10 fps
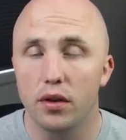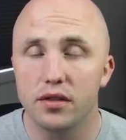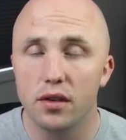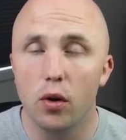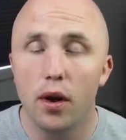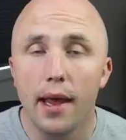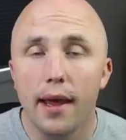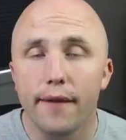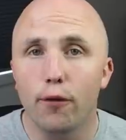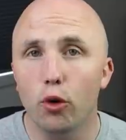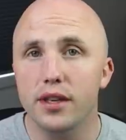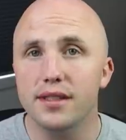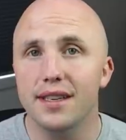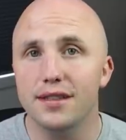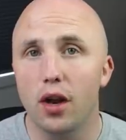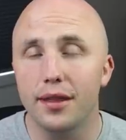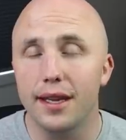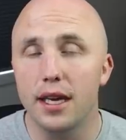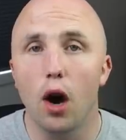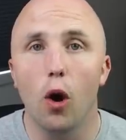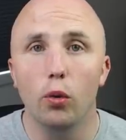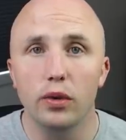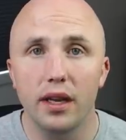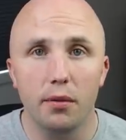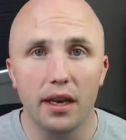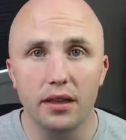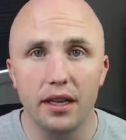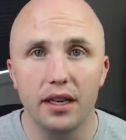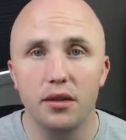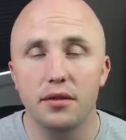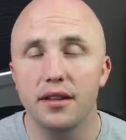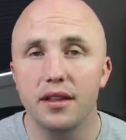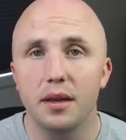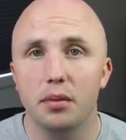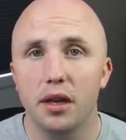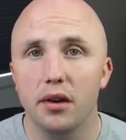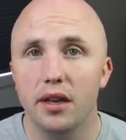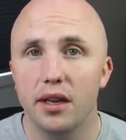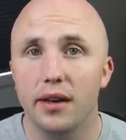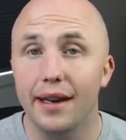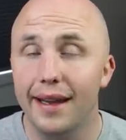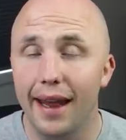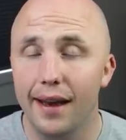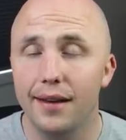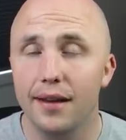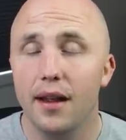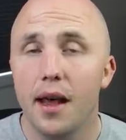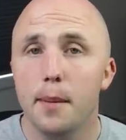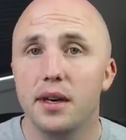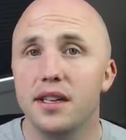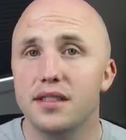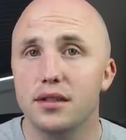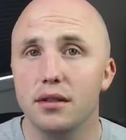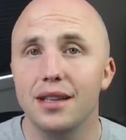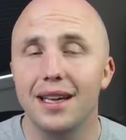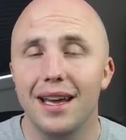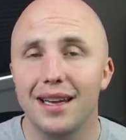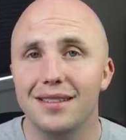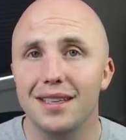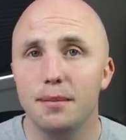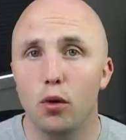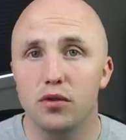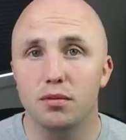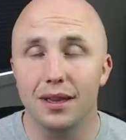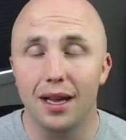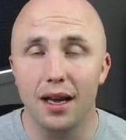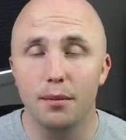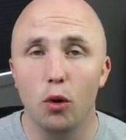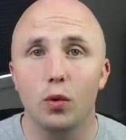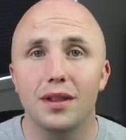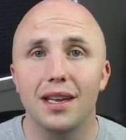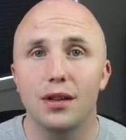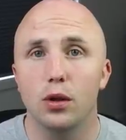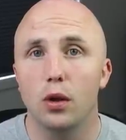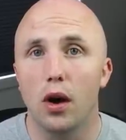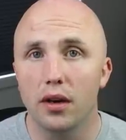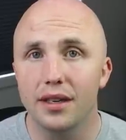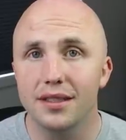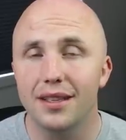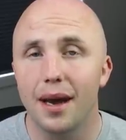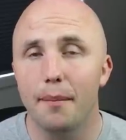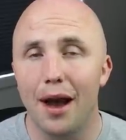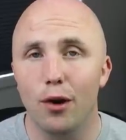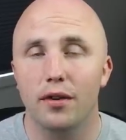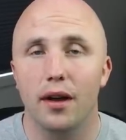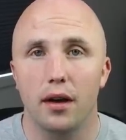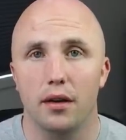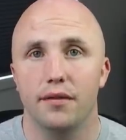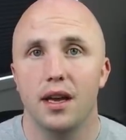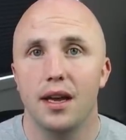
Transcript: So Fortis is not the only regulated utility player here in Canada, but it certainly is the most reliable with the longest amount of